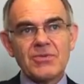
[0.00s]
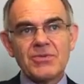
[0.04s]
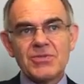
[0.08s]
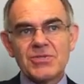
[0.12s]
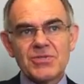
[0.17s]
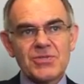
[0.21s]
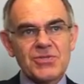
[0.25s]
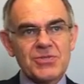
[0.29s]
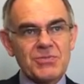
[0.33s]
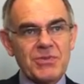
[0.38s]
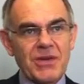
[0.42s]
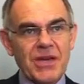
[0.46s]

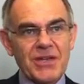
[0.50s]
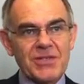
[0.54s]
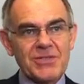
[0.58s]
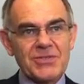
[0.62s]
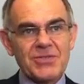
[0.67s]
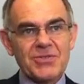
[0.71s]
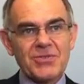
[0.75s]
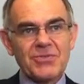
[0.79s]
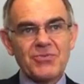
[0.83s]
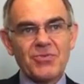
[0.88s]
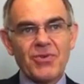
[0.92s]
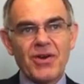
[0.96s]
Which goes back
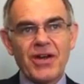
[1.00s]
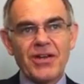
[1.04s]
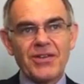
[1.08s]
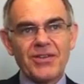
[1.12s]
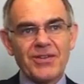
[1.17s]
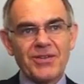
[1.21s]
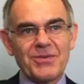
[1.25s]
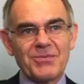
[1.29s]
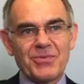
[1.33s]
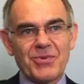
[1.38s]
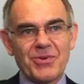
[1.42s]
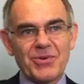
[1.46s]
to why
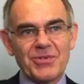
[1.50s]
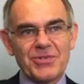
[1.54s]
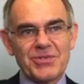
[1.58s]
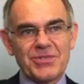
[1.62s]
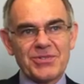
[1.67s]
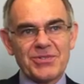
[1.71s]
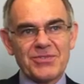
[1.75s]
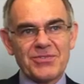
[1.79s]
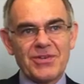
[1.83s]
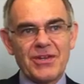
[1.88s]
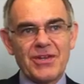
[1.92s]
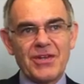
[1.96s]
the
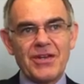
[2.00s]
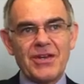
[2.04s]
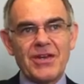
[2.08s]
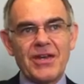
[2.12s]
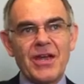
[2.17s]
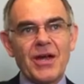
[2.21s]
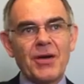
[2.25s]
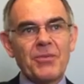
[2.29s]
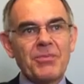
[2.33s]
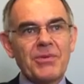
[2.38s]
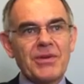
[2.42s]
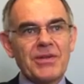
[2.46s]
importance of
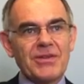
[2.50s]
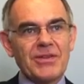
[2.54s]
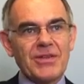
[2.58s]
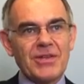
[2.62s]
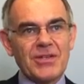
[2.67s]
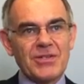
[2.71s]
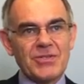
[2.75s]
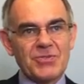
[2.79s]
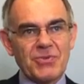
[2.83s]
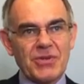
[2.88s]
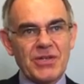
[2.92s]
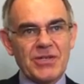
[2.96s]
helping
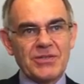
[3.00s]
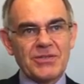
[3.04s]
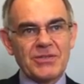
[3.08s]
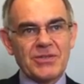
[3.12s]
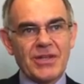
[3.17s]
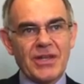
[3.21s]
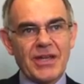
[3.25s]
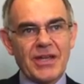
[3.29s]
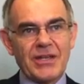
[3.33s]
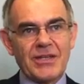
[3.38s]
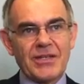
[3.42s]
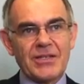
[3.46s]
the adrenal
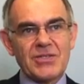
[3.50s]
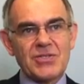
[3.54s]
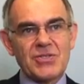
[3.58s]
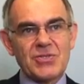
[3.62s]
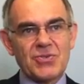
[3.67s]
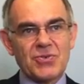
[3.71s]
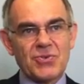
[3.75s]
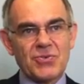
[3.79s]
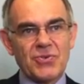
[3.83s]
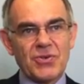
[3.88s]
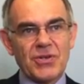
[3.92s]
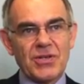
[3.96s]
gland is
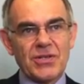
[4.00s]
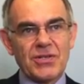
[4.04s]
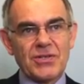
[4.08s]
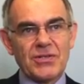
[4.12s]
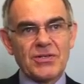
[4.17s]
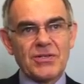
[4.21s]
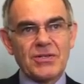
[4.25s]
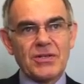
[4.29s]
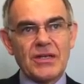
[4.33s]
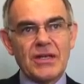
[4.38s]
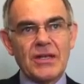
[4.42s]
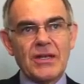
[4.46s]
so
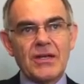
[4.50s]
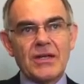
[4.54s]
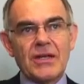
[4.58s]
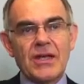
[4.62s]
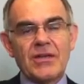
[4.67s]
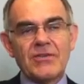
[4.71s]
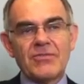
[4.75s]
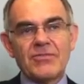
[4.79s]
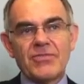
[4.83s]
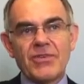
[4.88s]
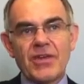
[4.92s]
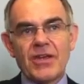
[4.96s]
critical,
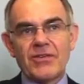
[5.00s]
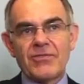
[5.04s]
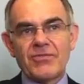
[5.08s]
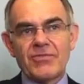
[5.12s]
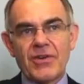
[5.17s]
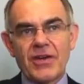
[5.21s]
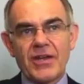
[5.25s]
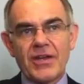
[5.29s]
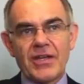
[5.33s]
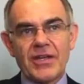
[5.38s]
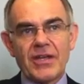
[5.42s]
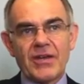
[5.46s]
and
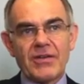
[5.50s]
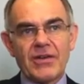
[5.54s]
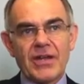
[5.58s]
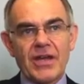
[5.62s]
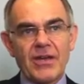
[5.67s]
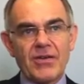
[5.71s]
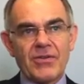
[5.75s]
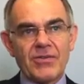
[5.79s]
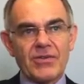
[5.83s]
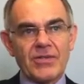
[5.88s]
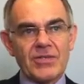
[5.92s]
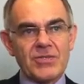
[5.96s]
finding out
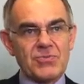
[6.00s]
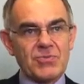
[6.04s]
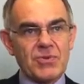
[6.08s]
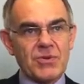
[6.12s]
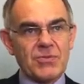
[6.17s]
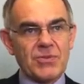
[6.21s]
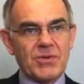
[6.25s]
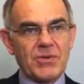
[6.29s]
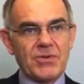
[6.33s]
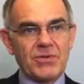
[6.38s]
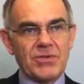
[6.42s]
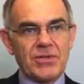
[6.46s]
how these
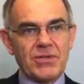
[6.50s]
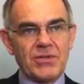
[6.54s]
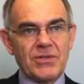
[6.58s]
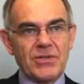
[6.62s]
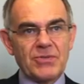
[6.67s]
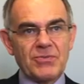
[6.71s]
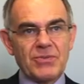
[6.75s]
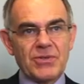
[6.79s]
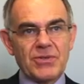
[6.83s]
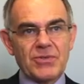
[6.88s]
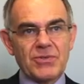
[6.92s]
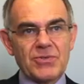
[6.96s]
women are
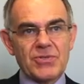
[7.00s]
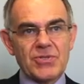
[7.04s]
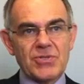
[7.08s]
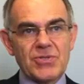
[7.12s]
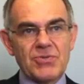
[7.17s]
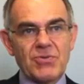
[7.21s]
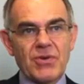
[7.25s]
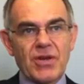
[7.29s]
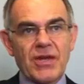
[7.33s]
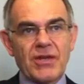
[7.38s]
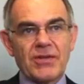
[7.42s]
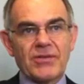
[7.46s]
dealing with their
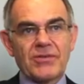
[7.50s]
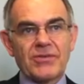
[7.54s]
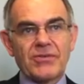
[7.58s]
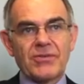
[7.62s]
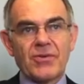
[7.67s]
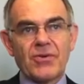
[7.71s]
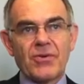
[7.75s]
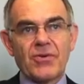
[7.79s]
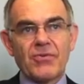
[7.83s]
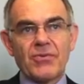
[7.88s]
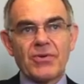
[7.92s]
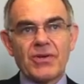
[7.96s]
stress.
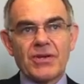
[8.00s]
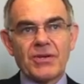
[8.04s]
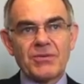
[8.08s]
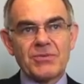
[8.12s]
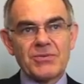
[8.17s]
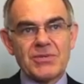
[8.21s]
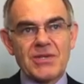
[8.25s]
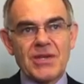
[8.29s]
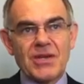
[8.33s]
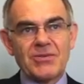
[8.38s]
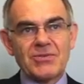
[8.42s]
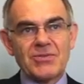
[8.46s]
So it
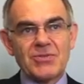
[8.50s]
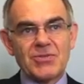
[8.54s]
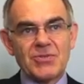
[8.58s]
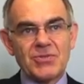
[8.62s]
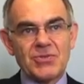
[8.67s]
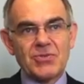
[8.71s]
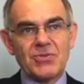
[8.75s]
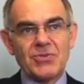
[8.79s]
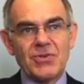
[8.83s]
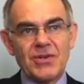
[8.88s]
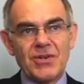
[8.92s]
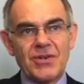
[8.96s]
comes down
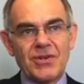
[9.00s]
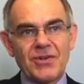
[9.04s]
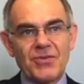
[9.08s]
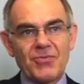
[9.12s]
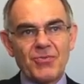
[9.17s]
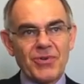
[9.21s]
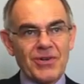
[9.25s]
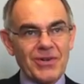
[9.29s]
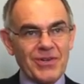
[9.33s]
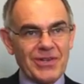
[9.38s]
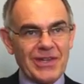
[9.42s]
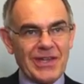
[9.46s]
to,
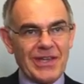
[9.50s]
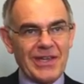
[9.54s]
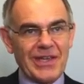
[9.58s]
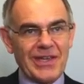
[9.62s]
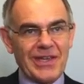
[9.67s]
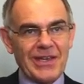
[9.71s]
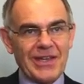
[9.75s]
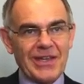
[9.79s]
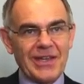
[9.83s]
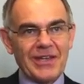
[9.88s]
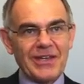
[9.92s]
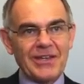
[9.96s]
what are they
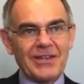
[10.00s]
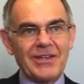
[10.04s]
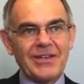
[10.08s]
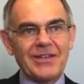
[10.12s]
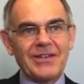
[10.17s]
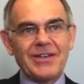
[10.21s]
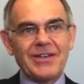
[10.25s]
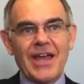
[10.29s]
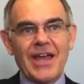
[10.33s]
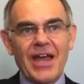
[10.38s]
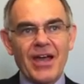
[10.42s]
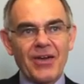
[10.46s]
eating?
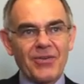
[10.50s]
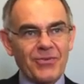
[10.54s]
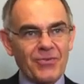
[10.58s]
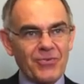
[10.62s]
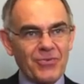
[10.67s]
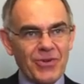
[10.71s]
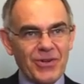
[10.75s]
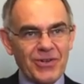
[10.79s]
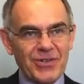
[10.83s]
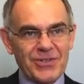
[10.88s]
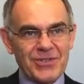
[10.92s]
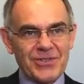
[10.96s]
How
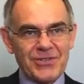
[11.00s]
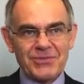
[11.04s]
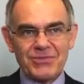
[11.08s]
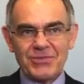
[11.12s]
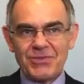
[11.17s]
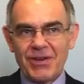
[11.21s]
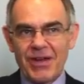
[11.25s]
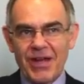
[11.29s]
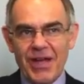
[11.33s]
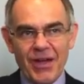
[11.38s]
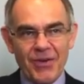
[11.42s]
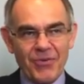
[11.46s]

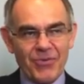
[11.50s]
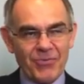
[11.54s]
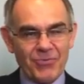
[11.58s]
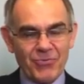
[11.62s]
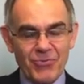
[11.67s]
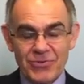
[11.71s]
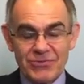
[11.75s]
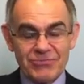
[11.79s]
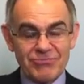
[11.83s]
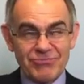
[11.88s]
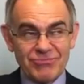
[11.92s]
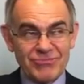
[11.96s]

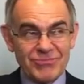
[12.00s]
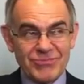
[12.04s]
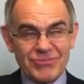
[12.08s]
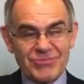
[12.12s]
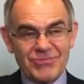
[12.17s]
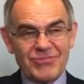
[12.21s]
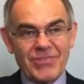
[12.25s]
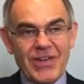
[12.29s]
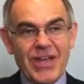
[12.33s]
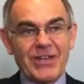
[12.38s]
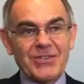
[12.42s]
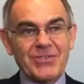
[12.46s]
would
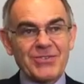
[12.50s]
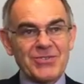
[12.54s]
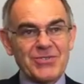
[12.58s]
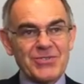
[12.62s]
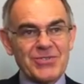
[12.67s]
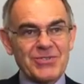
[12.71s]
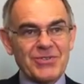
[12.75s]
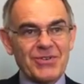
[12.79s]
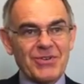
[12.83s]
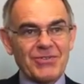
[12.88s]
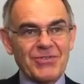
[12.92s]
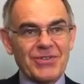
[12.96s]

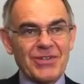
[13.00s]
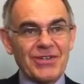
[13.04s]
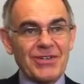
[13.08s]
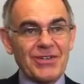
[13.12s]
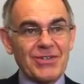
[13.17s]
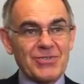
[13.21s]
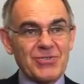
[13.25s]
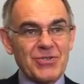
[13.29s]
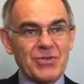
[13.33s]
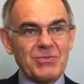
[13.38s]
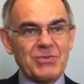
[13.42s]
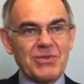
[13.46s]
factors are they
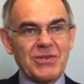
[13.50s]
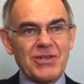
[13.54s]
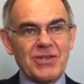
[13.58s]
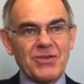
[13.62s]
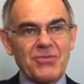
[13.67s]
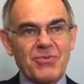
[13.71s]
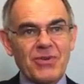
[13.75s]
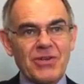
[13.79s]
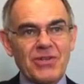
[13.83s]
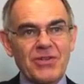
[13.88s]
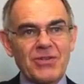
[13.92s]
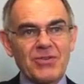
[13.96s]
determining
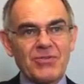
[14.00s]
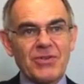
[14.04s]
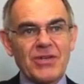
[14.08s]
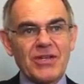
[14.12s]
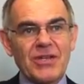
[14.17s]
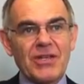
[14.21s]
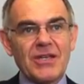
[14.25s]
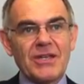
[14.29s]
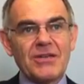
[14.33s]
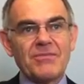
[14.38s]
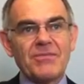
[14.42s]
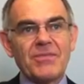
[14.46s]
when they're
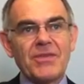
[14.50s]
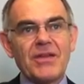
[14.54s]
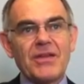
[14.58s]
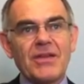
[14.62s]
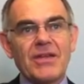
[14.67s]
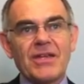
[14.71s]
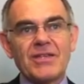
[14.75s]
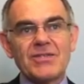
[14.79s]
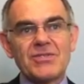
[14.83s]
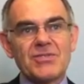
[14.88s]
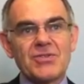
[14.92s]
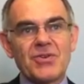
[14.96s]
eating?
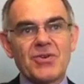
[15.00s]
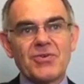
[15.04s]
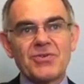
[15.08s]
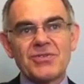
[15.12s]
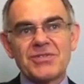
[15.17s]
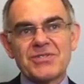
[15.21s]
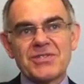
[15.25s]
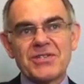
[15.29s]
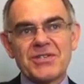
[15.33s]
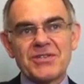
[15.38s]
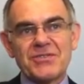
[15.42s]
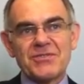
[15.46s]
And so
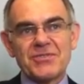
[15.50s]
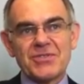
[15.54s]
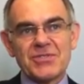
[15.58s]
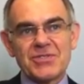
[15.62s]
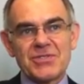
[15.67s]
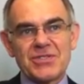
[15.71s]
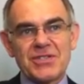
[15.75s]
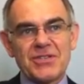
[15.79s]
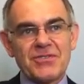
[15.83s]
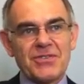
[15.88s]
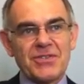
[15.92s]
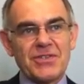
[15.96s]
instead of
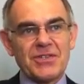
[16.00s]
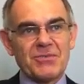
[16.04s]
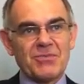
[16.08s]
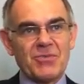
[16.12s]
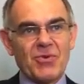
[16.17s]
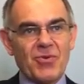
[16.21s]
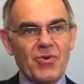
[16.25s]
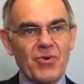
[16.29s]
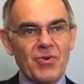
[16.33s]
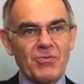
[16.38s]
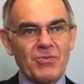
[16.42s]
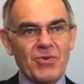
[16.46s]
just giving them
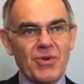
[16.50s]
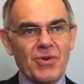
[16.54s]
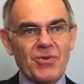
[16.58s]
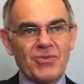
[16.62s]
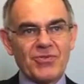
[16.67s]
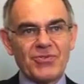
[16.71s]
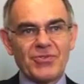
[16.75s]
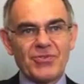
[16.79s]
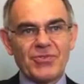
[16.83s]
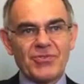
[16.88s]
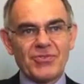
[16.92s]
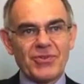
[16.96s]

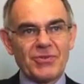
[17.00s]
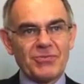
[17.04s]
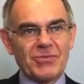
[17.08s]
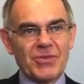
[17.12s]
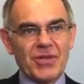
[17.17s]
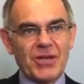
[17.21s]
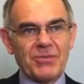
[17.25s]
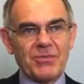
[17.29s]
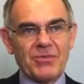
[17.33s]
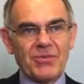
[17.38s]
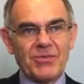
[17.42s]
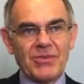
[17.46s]
hormones or some
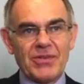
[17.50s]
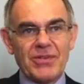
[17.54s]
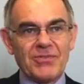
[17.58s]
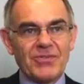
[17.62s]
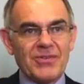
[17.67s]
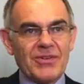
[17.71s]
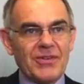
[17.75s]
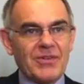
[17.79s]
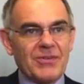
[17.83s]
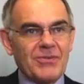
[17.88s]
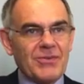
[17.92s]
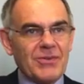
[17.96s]
type of
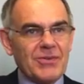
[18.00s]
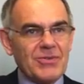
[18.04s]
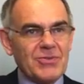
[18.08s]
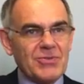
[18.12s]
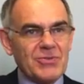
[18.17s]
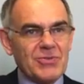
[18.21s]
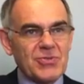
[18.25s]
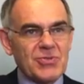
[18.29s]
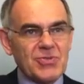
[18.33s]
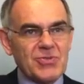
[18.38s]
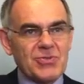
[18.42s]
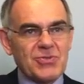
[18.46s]
even a
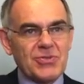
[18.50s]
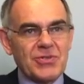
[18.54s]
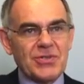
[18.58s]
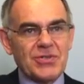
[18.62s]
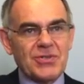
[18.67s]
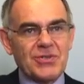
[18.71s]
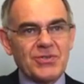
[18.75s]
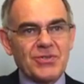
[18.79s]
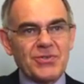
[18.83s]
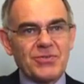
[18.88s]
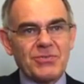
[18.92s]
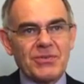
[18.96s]

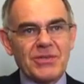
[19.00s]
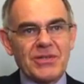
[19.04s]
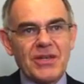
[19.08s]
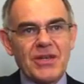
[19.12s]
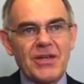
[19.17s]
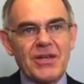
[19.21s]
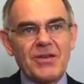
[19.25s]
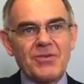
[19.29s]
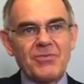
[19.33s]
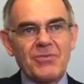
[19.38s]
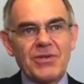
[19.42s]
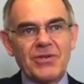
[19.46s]
nutraceutical, but
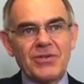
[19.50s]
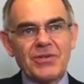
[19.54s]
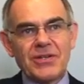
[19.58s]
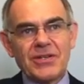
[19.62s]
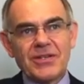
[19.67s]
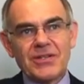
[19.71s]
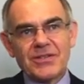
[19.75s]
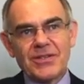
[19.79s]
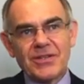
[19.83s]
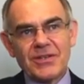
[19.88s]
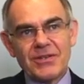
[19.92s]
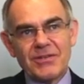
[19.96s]

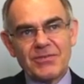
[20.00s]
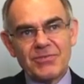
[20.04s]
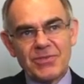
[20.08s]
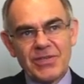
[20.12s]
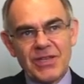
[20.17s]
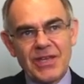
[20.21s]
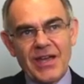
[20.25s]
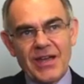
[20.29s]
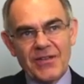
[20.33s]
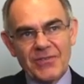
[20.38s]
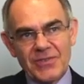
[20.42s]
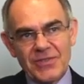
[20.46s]

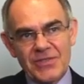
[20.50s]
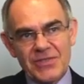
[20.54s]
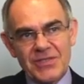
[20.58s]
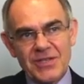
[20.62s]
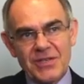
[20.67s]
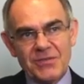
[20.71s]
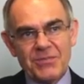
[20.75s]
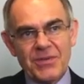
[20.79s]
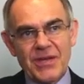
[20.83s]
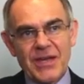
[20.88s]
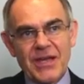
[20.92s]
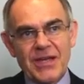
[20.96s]
we have to
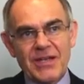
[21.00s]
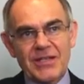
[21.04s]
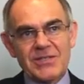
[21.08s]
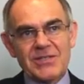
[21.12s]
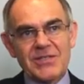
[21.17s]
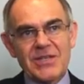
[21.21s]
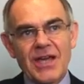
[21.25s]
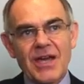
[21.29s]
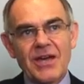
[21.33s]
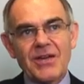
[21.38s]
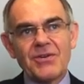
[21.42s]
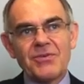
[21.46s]
step back
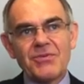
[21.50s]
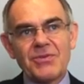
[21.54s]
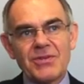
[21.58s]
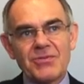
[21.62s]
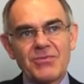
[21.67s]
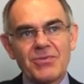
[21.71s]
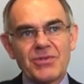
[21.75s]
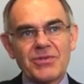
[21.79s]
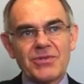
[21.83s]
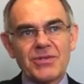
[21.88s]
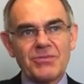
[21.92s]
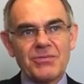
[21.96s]
and say, how do we
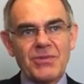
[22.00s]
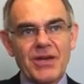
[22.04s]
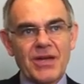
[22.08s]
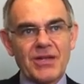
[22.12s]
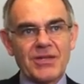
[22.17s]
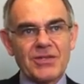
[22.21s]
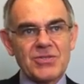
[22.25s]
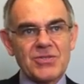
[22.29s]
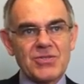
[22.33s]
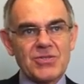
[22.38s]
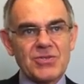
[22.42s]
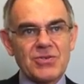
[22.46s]
really
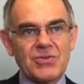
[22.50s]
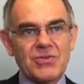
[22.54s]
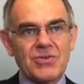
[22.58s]
balance